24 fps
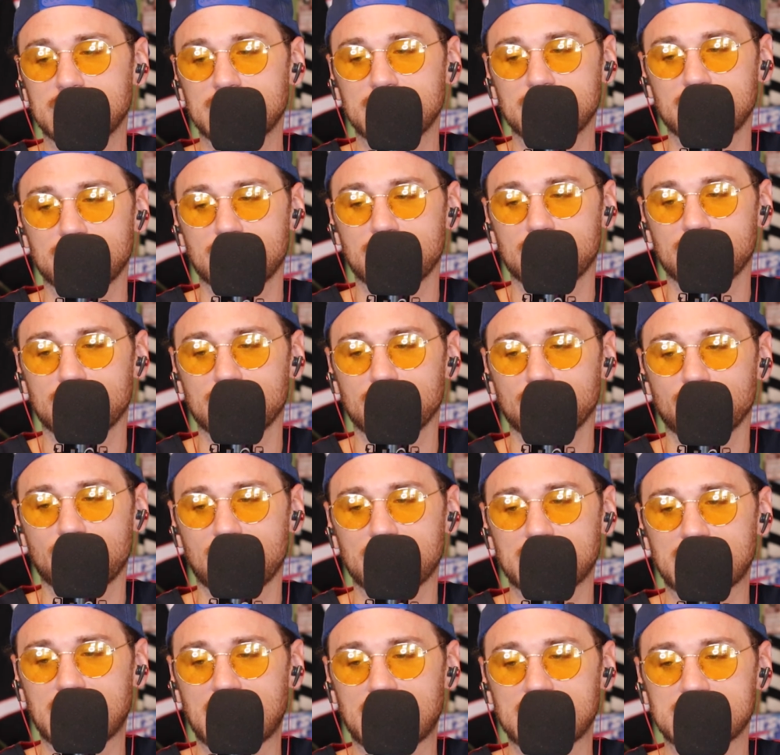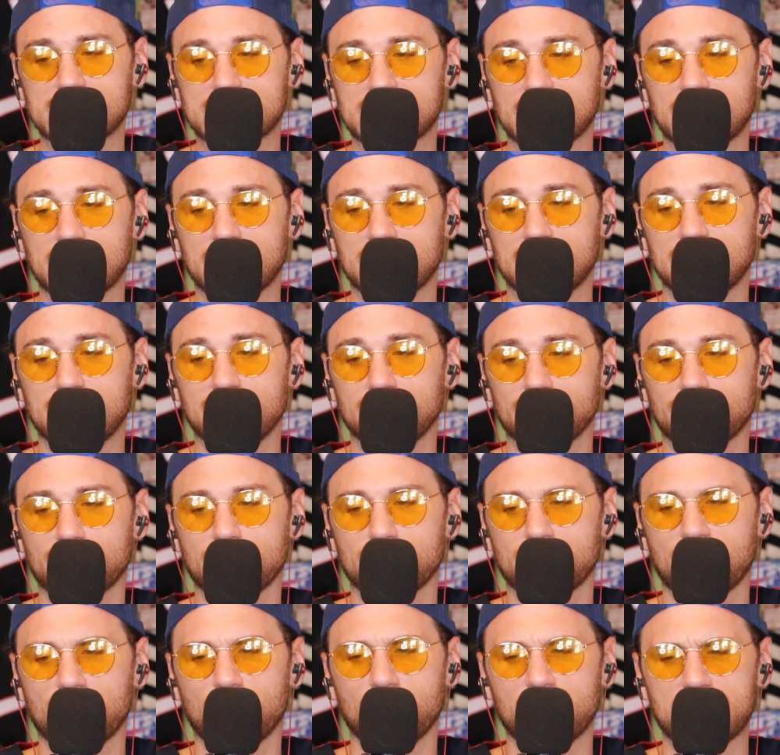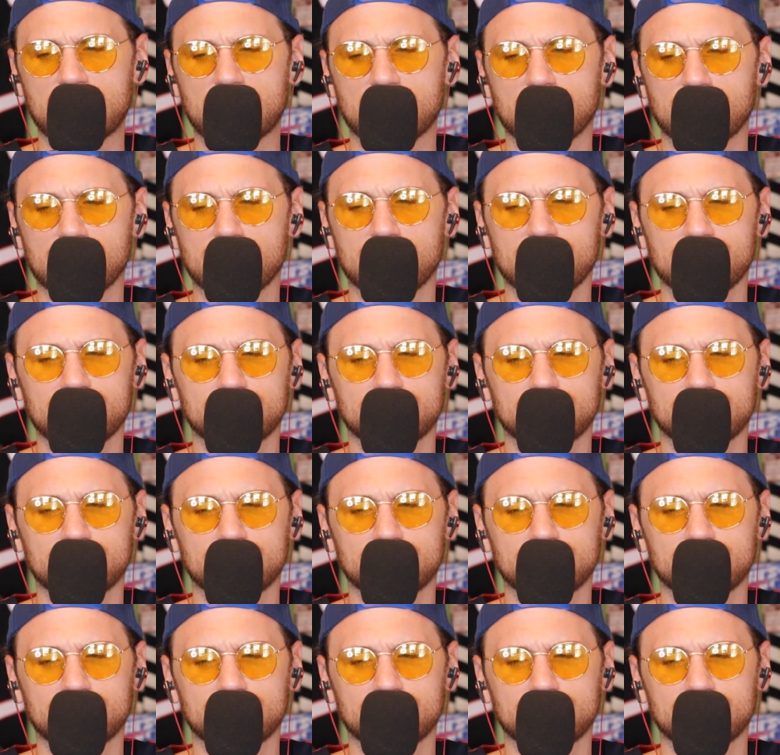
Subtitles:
You know, one guy said from a weird,